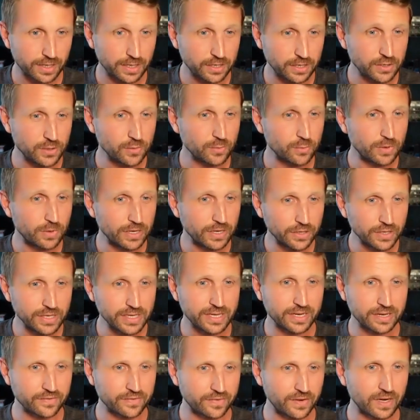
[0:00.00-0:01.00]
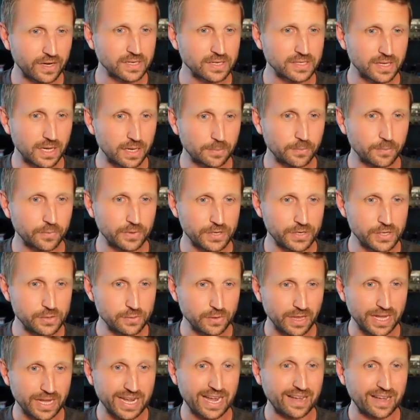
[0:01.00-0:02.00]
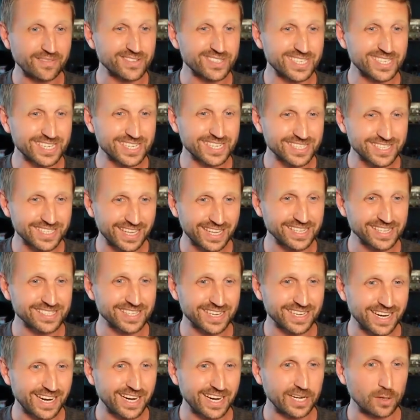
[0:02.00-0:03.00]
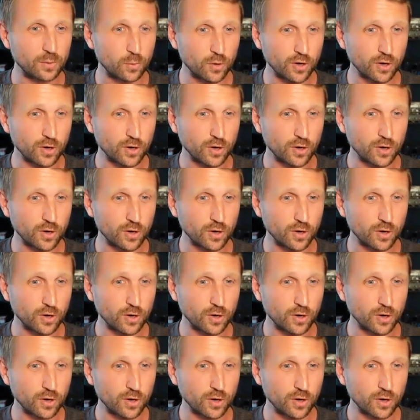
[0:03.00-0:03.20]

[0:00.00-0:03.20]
And you really get fucked up when you like have 6 things that kind of